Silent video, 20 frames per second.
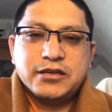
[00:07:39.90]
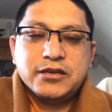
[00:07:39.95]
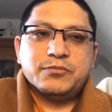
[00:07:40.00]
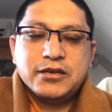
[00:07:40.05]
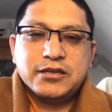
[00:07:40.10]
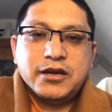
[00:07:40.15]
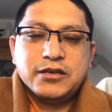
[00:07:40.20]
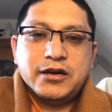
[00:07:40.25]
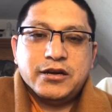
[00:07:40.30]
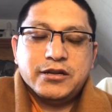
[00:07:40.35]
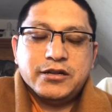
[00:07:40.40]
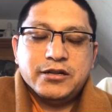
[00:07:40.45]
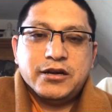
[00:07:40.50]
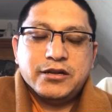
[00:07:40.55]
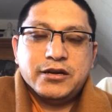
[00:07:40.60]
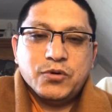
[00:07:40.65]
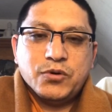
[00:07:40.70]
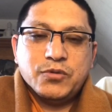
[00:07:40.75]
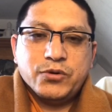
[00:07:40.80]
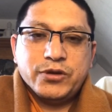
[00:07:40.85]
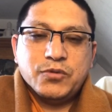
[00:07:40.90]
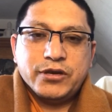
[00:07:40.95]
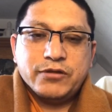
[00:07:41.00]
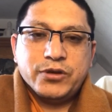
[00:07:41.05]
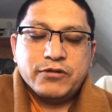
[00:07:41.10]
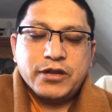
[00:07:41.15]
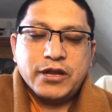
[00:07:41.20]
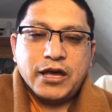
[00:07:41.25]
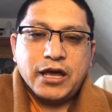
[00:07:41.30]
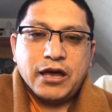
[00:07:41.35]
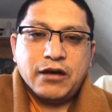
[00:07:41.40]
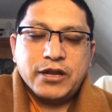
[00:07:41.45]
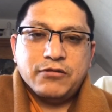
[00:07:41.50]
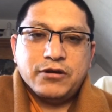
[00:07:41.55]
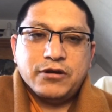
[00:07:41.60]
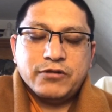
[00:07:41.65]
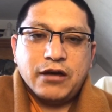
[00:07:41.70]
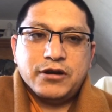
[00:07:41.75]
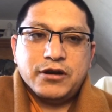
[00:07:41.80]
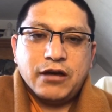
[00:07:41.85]
early morning one
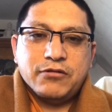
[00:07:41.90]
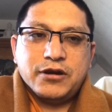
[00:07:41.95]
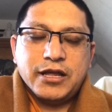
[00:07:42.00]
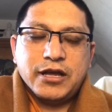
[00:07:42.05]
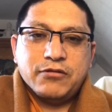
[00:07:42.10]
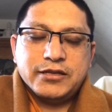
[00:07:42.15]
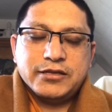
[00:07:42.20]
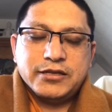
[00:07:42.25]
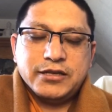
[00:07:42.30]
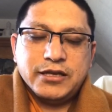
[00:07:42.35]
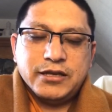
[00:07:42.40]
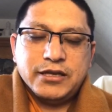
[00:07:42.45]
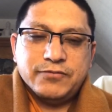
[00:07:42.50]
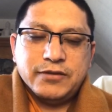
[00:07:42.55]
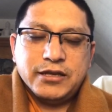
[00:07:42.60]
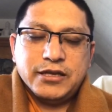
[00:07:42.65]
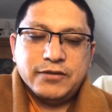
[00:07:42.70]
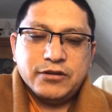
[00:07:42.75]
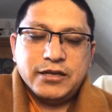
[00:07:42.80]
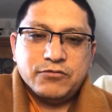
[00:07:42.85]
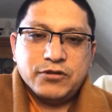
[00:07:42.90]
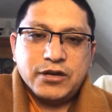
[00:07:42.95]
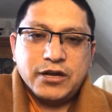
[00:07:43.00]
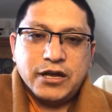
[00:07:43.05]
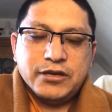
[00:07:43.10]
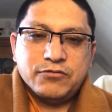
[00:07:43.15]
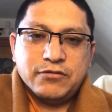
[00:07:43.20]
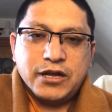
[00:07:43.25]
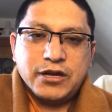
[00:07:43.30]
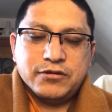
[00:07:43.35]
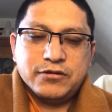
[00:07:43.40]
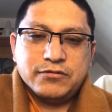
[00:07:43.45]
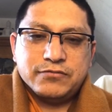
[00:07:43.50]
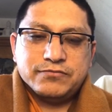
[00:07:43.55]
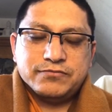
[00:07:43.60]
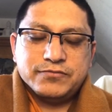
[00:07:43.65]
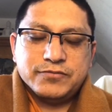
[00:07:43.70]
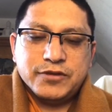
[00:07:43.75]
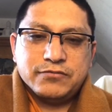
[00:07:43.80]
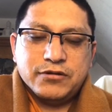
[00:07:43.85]
hour and evening one hour
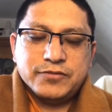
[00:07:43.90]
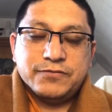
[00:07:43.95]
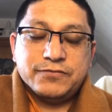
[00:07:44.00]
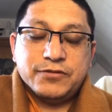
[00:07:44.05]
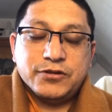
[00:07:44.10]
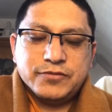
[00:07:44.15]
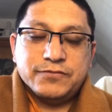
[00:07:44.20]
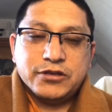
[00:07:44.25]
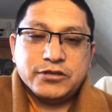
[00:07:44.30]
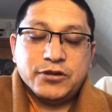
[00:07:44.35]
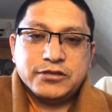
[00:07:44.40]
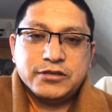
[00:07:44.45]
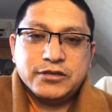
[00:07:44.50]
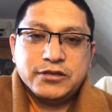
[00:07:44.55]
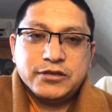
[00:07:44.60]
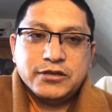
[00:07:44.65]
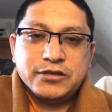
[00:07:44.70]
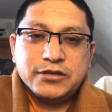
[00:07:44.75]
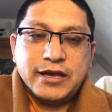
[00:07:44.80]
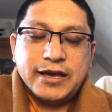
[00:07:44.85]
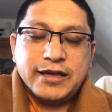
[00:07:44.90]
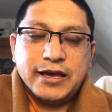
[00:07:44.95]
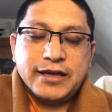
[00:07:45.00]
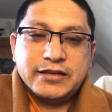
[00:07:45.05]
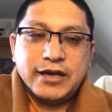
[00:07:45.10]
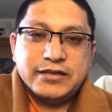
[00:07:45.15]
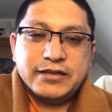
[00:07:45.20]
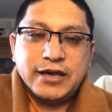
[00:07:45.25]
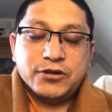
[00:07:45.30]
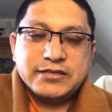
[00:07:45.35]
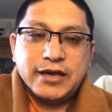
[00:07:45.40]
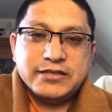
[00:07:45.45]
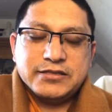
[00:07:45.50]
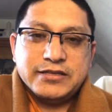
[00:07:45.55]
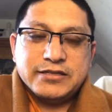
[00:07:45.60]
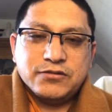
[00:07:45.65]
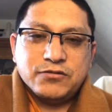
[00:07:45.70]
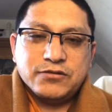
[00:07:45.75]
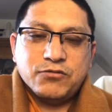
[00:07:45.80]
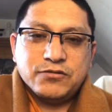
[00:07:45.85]
if not at
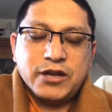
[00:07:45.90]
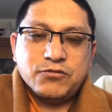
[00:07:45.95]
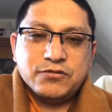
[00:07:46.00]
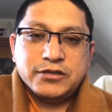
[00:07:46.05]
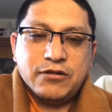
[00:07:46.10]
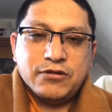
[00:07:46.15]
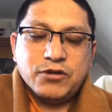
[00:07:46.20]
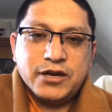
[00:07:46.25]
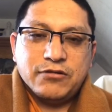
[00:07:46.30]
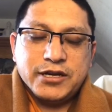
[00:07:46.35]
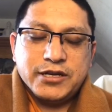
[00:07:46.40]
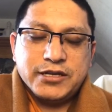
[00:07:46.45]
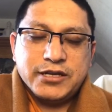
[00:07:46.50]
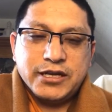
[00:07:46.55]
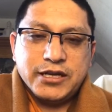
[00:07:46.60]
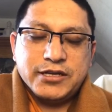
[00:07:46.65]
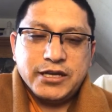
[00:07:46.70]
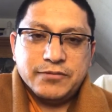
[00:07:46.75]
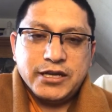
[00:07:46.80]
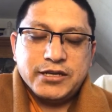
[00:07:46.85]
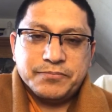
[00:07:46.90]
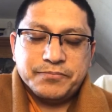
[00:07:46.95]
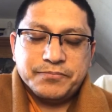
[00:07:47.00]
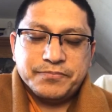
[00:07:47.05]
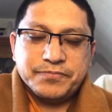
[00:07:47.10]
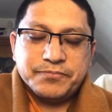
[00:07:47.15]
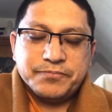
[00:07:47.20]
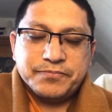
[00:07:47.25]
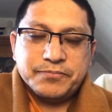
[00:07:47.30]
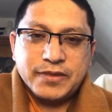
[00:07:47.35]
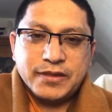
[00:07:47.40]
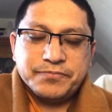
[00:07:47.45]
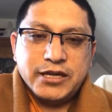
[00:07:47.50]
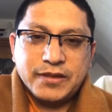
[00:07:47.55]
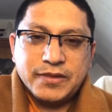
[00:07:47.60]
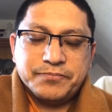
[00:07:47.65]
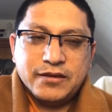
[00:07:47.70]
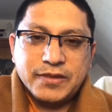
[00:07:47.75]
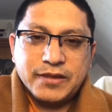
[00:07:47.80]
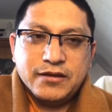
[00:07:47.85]
least one hour a day
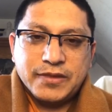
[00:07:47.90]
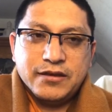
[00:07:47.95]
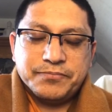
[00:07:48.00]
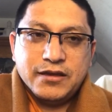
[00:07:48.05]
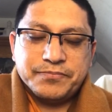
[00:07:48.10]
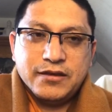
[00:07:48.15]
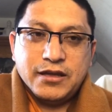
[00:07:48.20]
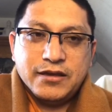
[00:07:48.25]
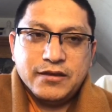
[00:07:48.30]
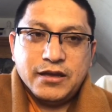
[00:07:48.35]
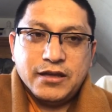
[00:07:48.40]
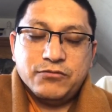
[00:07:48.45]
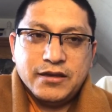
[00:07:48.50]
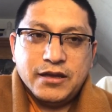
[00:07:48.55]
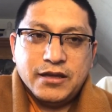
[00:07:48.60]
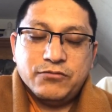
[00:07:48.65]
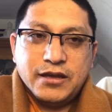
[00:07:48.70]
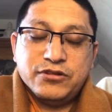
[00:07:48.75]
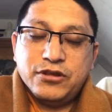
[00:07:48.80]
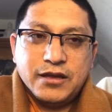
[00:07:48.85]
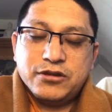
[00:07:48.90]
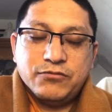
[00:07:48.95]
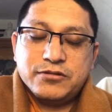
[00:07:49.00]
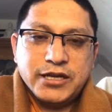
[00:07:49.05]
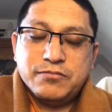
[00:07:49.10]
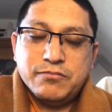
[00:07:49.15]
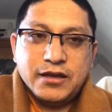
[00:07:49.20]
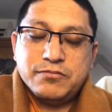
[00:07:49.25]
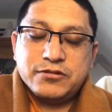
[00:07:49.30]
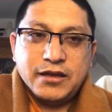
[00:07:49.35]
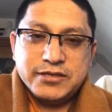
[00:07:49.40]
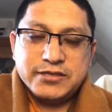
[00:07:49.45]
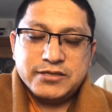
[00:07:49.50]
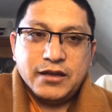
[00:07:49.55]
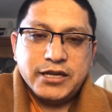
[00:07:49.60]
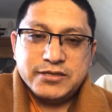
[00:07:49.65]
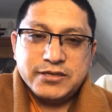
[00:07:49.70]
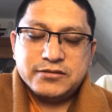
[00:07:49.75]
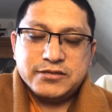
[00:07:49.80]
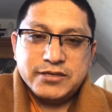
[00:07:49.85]
and i will not
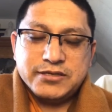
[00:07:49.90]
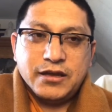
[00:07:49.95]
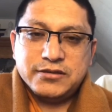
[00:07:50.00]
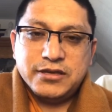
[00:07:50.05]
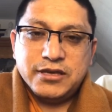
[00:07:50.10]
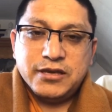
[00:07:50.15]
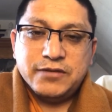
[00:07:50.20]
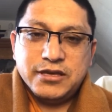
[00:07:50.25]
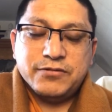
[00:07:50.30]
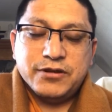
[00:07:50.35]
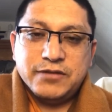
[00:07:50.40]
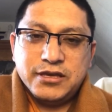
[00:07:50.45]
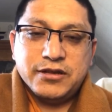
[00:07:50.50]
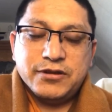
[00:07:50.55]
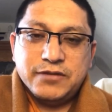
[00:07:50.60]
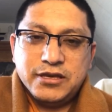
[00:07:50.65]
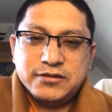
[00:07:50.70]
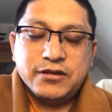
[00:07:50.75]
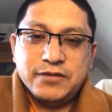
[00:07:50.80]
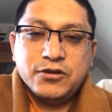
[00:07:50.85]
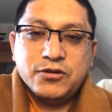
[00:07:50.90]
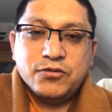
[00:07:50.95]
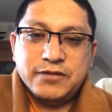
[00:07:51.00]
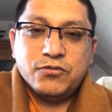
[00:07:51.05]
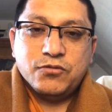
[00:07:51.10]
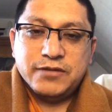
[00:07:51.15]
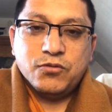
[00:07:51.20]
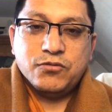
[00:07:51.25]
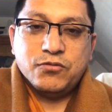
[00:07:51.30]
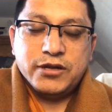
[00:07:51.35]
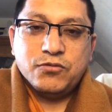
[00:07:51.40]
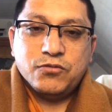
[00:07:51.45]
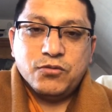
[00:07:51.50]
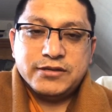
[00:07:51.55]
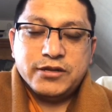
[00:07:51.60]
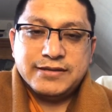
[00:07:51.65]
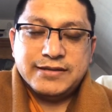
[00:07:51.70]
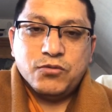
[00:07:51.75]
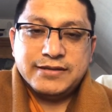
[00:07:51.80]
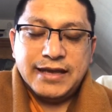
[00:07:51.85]
miss even one
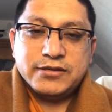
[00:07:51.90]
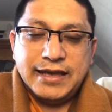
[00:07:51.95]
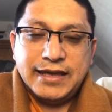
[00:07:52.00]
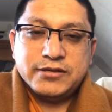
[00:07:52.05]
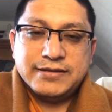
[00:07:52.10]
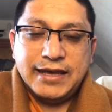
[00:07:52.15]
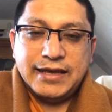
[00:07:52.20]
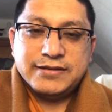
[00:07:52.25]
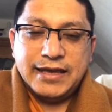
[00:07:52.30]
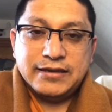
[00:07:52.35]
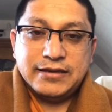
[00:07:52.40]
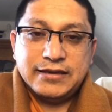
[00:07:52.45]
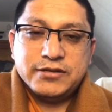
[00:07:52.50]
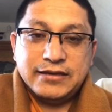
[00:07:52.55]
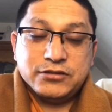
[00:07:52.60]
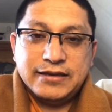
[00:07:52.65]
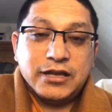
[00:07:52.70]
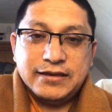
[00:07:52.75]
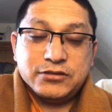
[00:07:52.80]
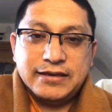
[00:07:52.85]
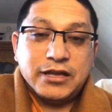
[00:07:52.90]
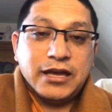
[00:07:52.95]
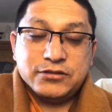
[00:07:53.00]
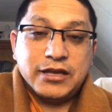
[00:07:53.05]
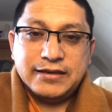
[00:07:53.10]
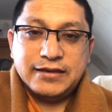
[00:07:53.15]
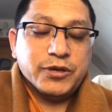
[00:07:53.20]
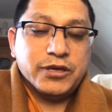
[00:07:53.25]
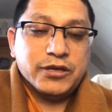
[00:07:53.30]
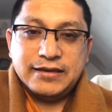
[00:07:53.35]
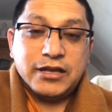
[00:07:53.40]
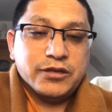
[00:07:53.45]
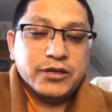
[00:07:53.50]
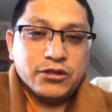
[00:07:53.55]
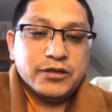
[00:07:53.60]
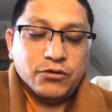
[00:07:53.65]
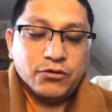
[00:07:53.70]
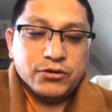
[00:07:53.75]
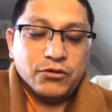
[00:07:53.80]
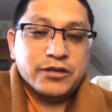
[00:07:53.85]
day so that will be the
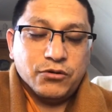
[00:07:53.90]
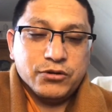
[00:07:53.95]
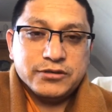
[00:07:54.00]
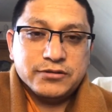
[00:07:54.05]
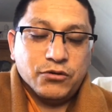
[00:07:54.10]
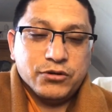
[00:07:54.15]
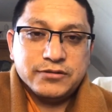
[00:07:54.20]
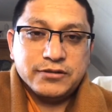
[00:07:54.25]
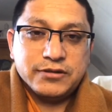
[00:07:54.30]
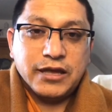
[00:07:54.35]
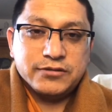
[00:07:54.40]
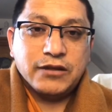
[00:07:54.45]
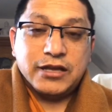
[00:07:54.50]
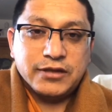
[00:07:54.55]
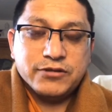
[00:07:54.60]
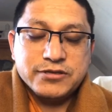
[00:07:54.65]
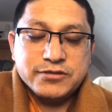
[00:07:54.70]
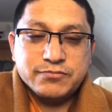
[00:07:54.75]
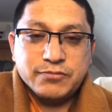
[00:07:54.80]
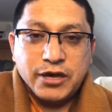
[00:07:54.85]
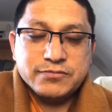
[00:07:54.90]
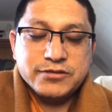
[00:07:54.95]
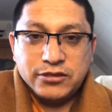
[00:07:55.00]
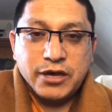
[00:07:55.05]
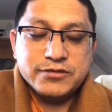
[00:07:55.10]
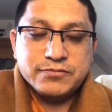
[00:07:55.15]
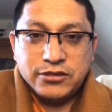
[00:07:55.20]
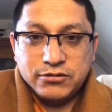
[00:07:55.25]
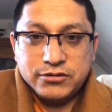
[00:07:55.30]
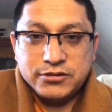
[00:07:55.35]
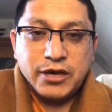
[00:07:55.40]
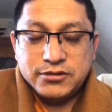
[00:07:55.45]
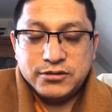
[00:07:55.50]
thought that was my thought